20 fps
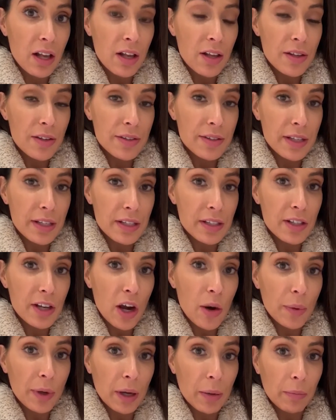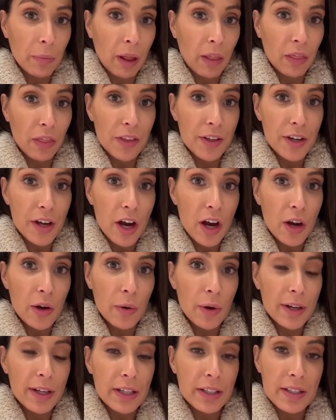since going a month ago.
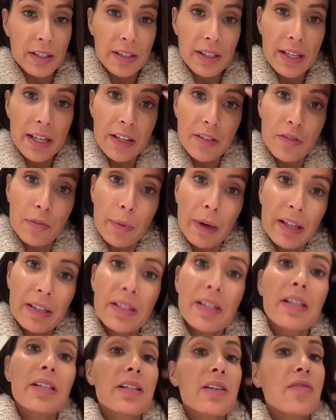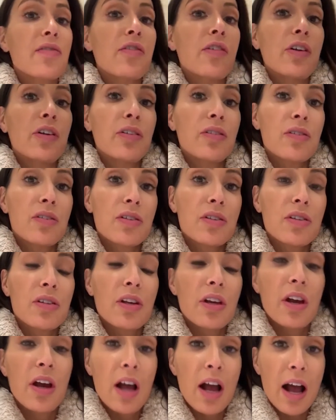I can see a dramatic difference.
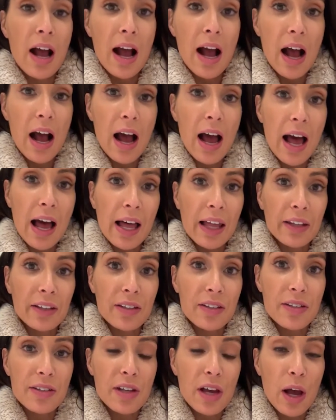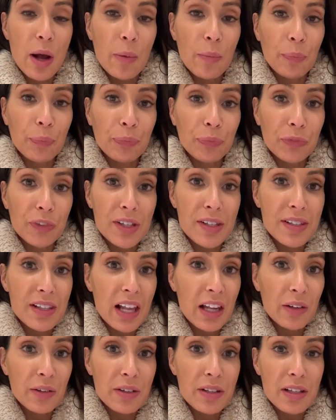And the
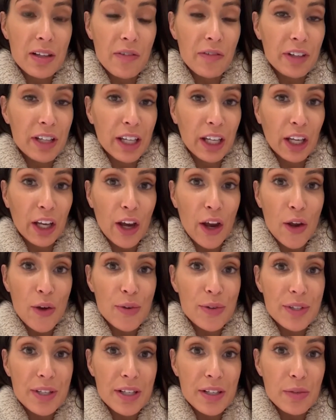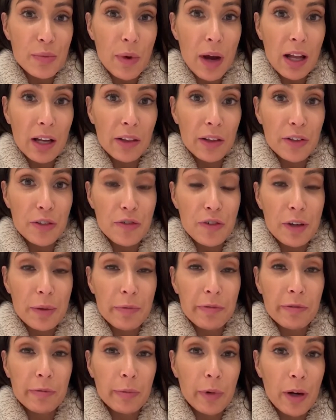salon's lovely and cozy as well. And the
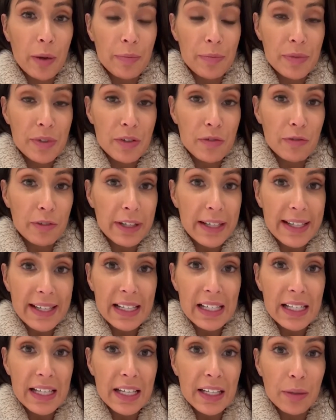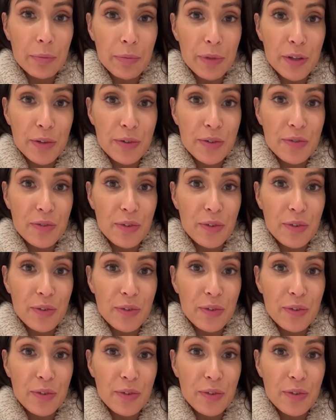treatment rooms are really clean and beautiful.